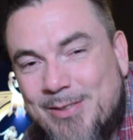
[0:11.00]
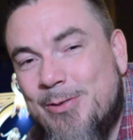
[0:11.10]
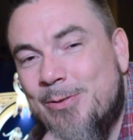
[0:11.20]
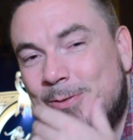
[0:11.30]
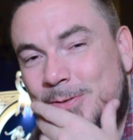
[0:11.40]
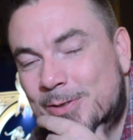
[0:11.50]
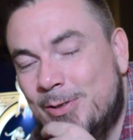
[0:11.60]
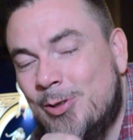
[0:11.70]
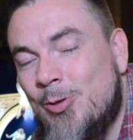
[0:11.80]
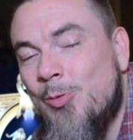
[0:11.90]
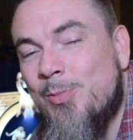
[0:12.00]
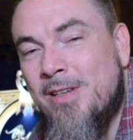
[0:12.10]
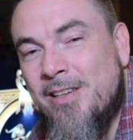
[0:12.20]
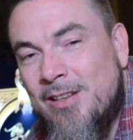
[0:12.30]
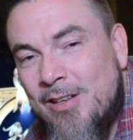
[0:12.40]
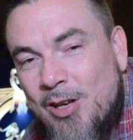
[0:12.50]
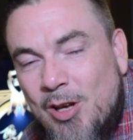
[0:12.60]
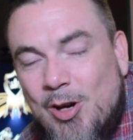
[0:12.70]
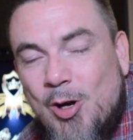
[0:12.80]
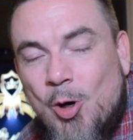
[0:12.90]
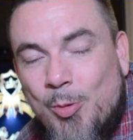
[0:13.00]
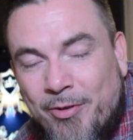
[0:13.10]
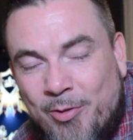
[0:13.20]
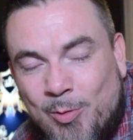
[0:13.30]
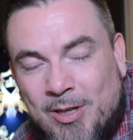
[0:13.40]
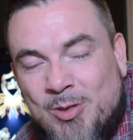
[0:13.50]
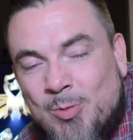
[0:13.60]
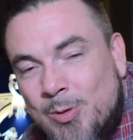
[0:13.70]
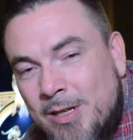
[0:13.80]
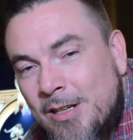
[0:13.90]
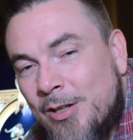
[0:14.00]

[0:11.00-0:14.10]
to the Noble Beard. Hope everyone is well,